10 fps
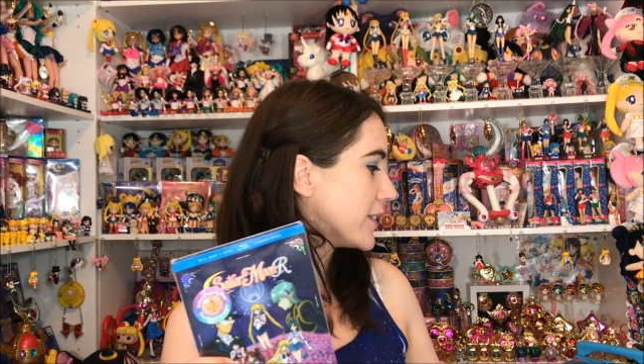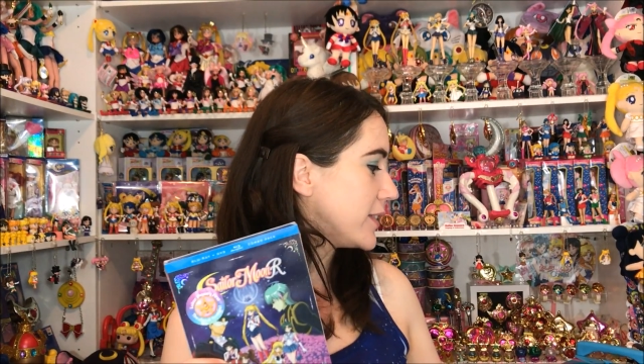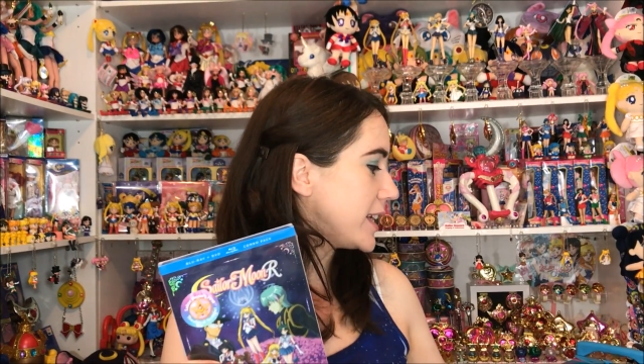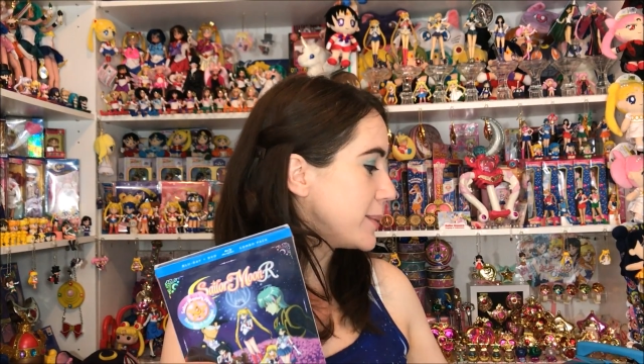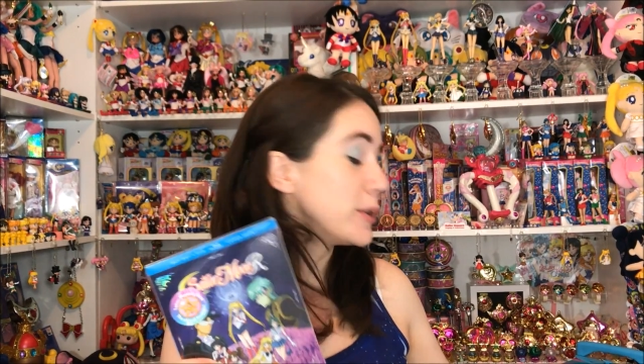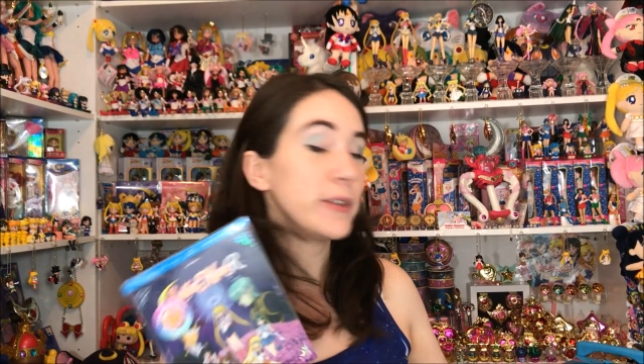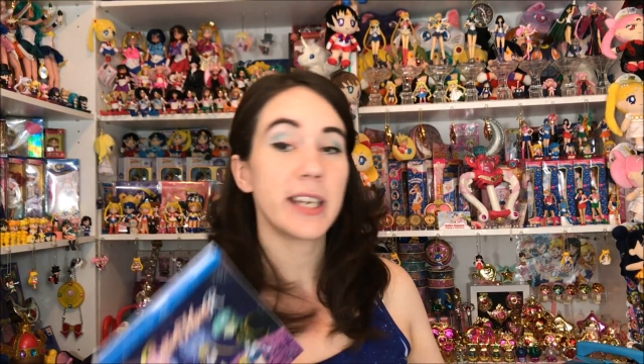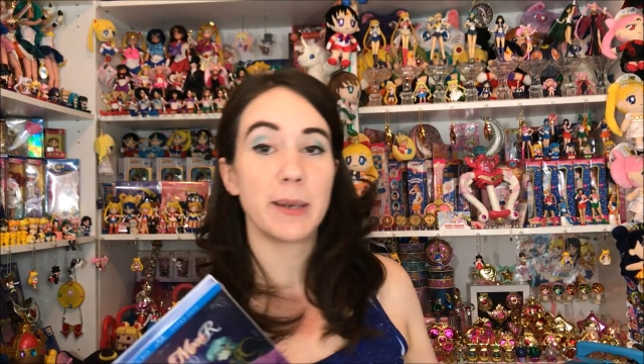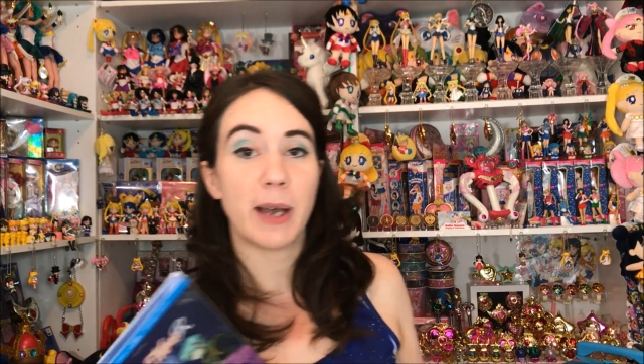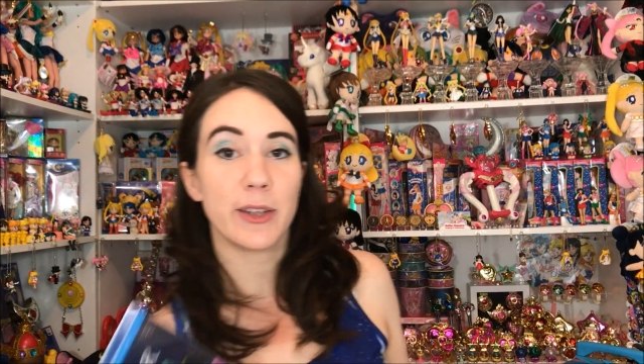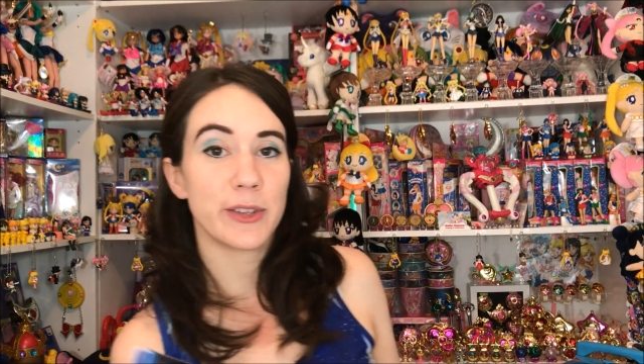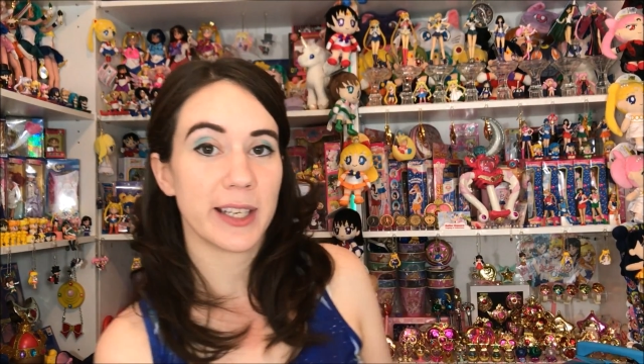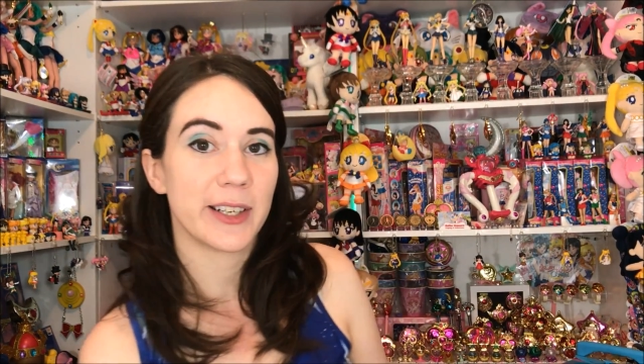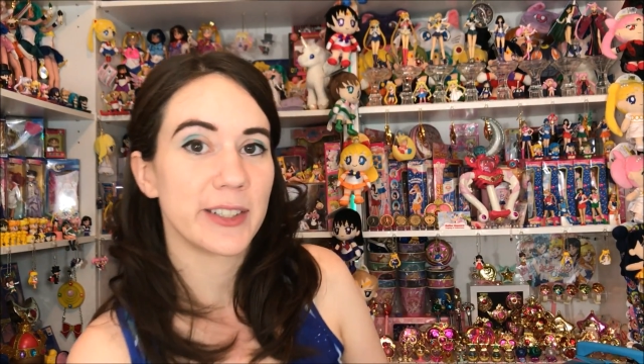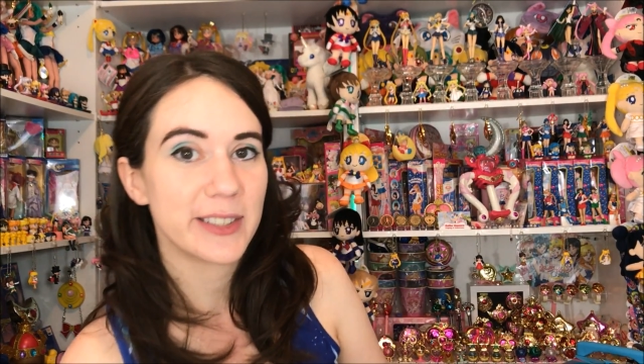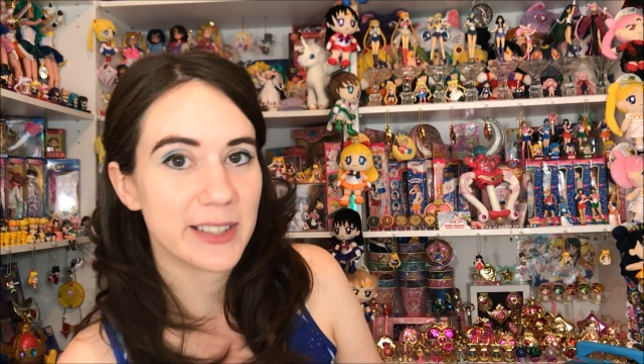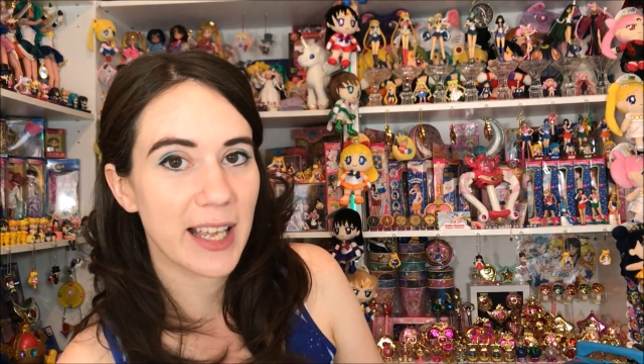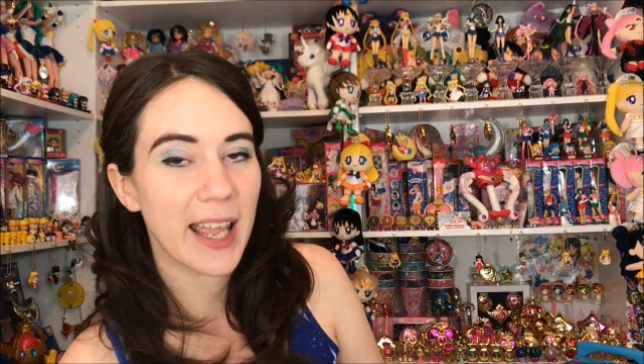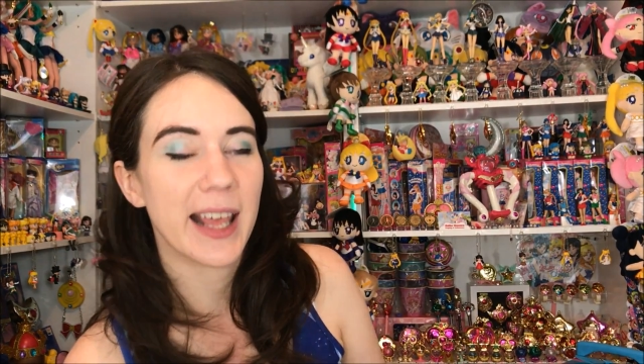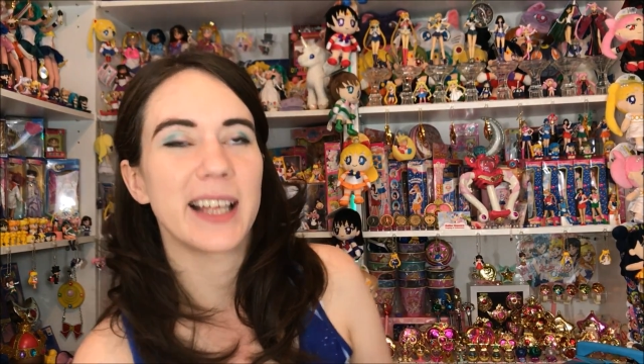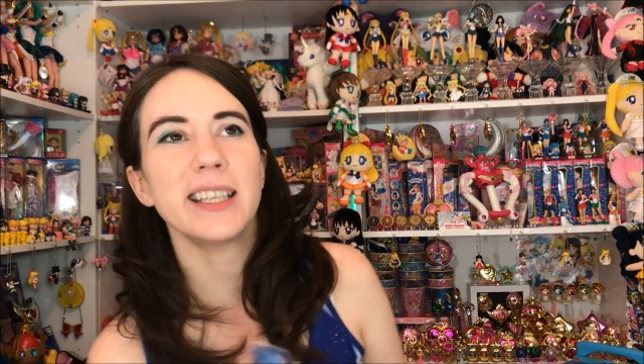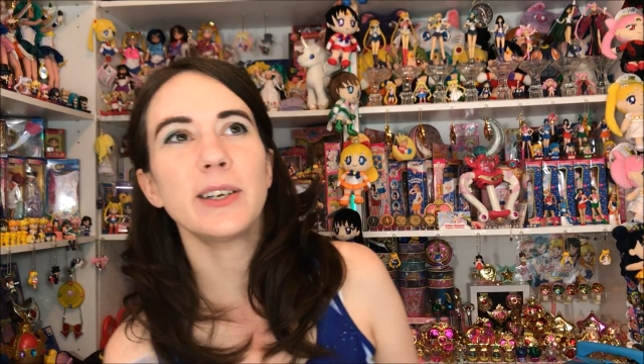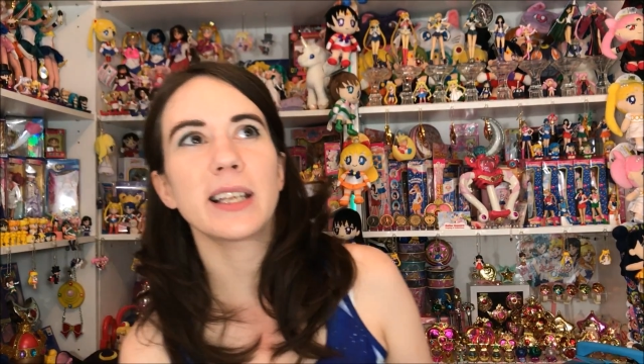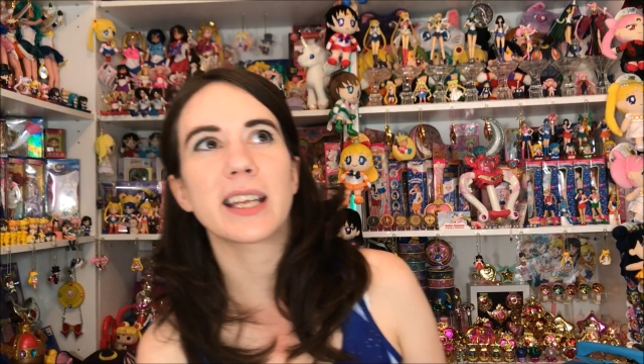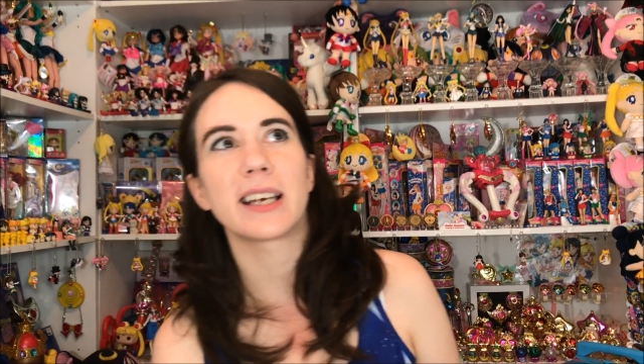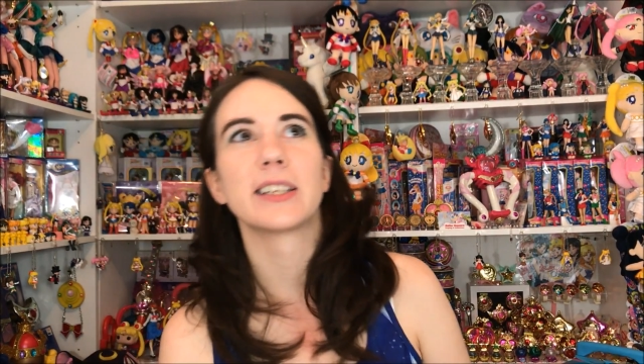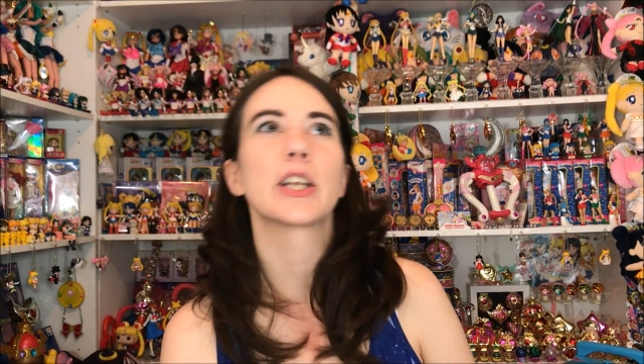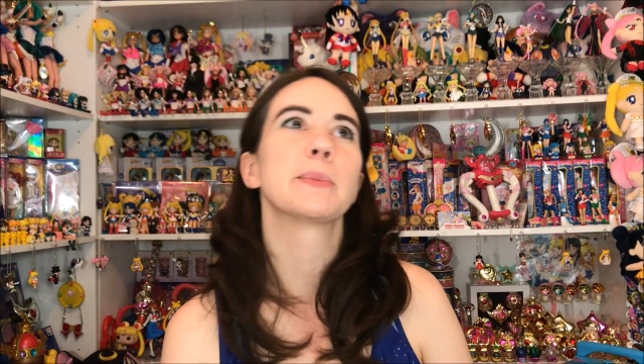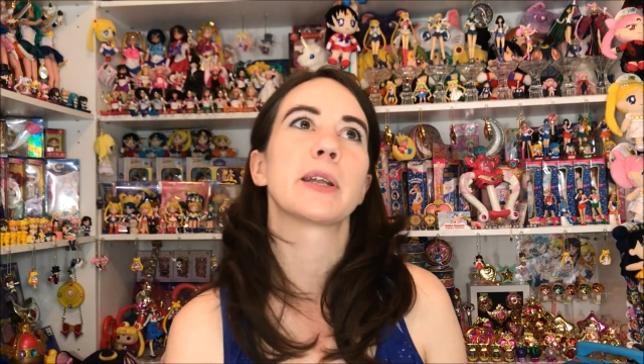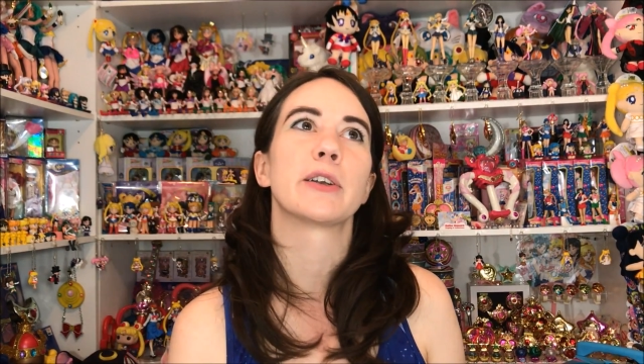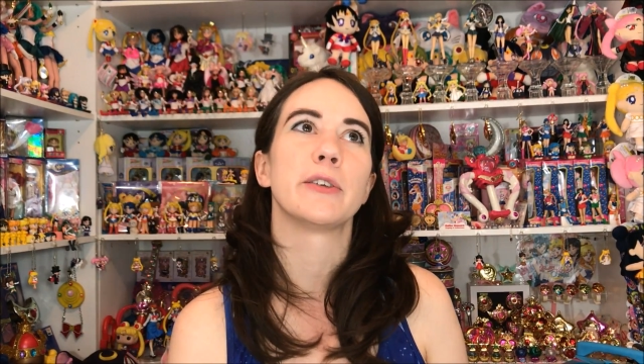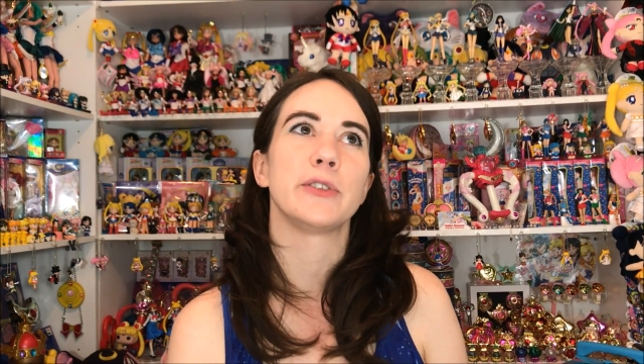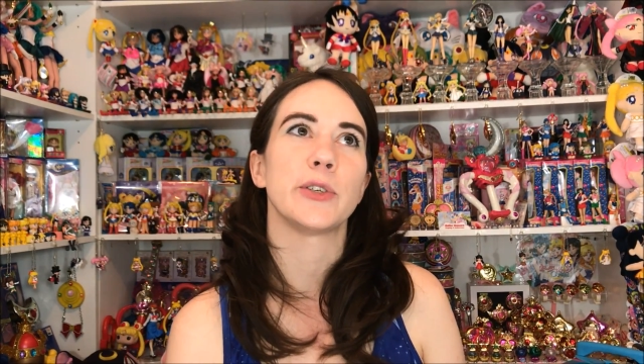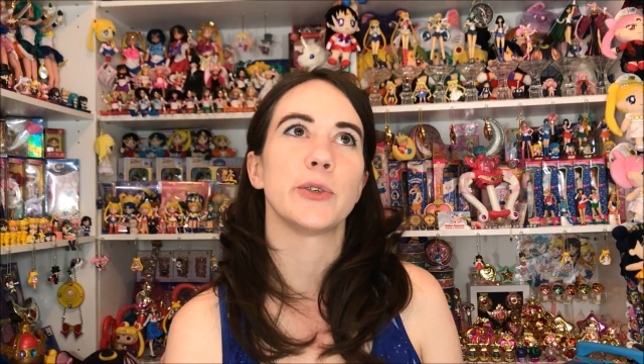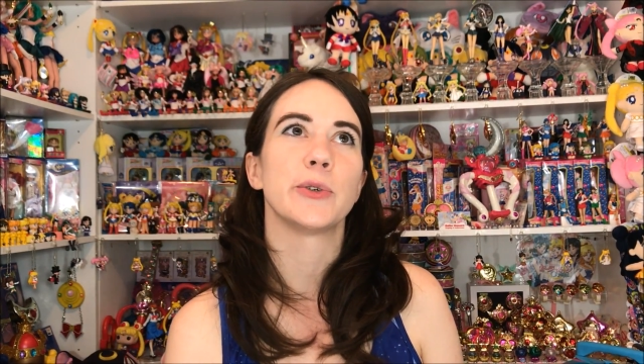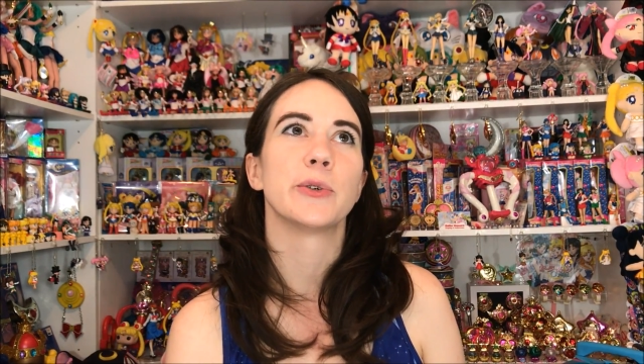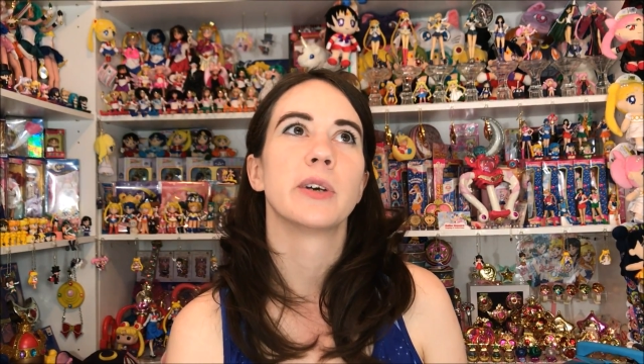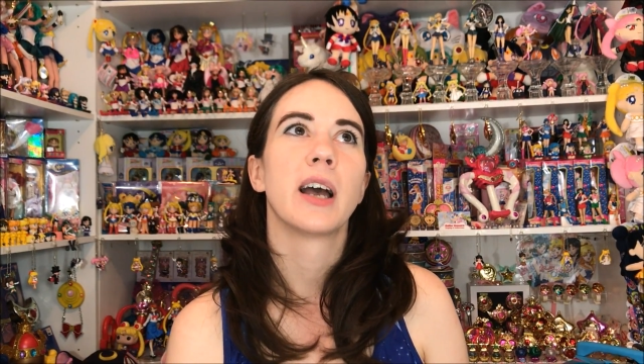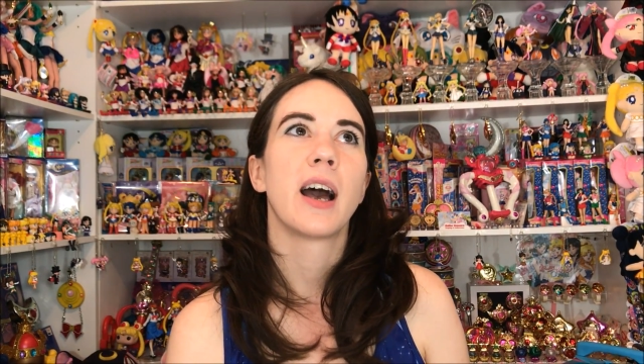the movie came out in theaters and I did like a little bit of review